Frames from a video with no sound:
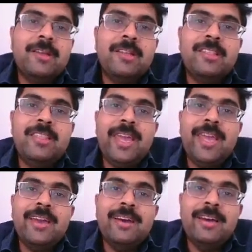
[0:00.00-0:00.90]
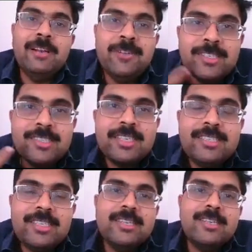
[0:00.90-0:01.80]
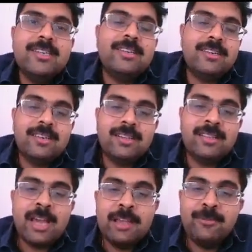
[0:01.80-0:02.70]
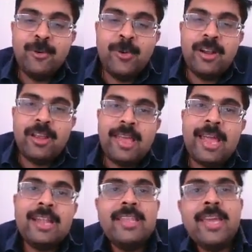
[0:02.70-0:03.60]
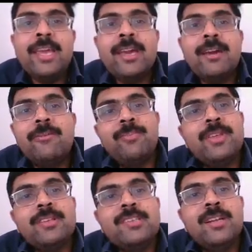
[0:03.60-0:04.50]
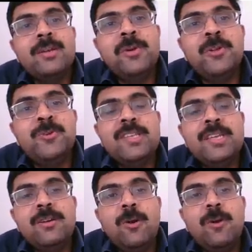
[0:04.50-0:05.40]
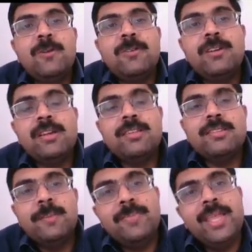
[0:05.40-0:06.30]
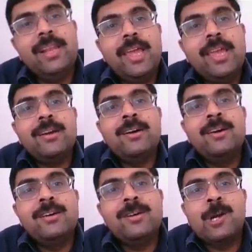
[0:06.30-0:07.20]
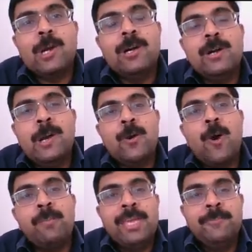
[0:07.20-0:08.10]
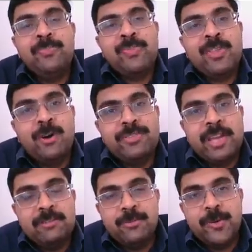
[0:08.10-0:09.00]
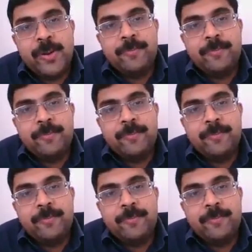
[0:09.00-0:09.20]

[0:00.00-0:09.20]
they reverse engineered the iPhone, and they started producing something like a copy of the iPhone.